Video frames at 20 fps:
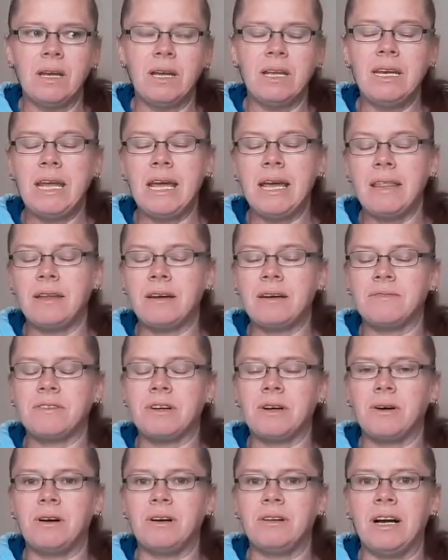Now that I've
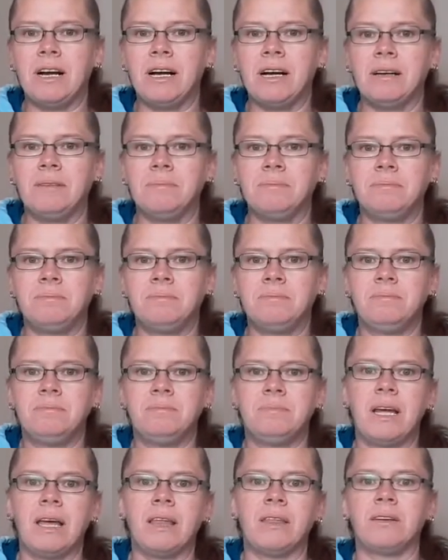got,
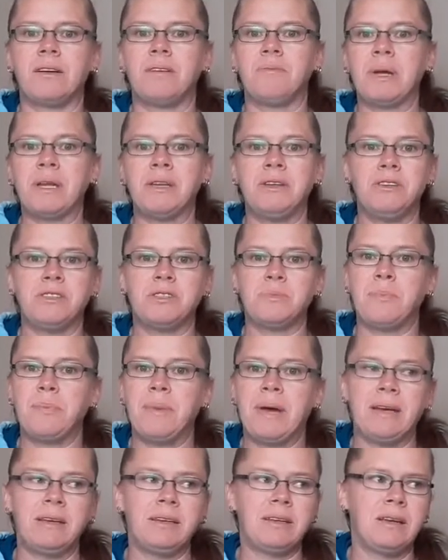now that I've been using
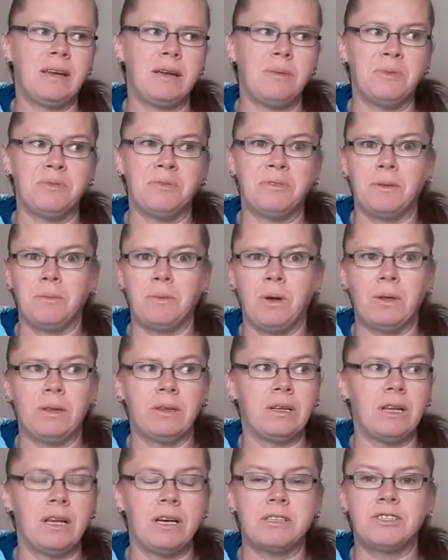Pattern Keeper for
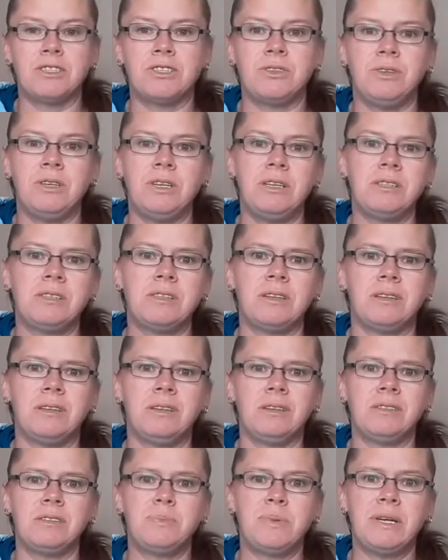the last 2 years, I
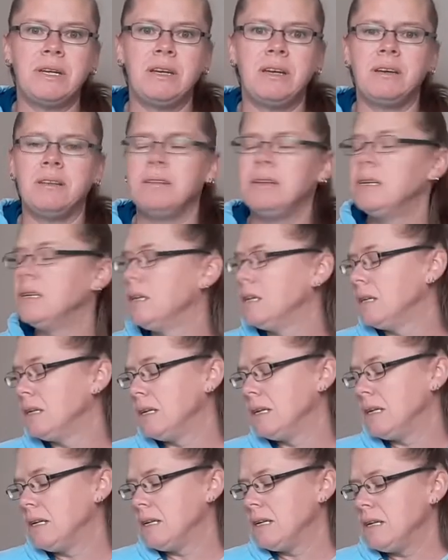think it's been out,
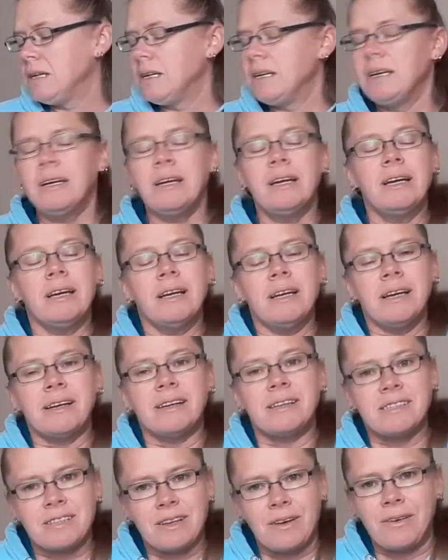it
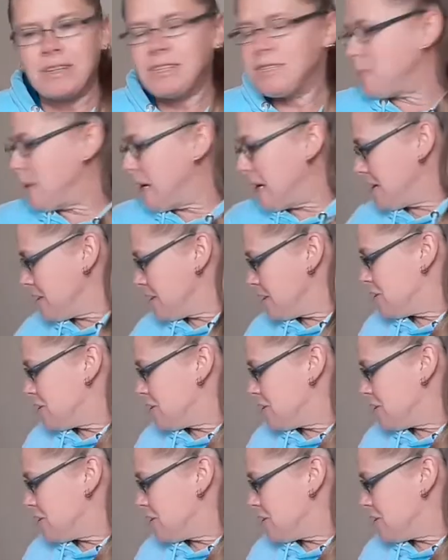is going to make it